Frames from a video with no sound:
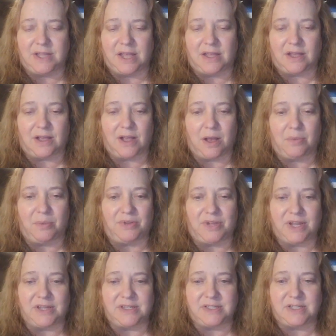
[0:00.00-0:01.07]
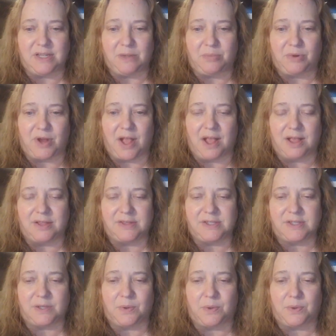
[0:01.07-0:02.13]
Take a couple nice deep
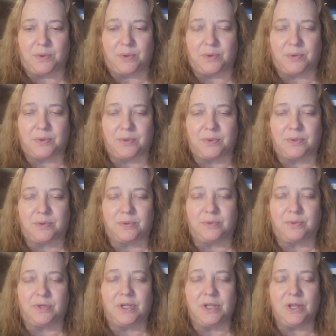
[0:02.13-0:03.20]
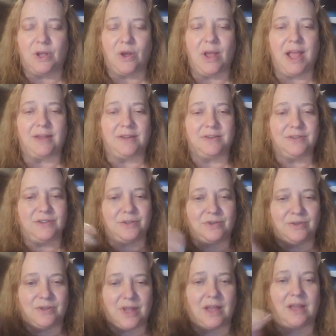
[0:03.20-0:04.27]
breaths. We're going to go ahead and
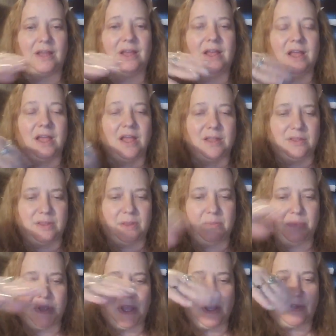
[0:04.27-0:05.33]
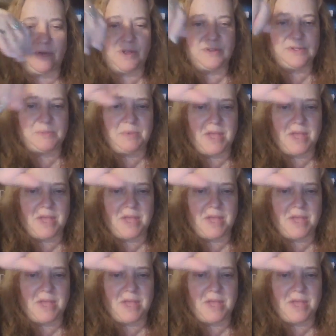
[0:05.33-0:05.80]
do the the pink rose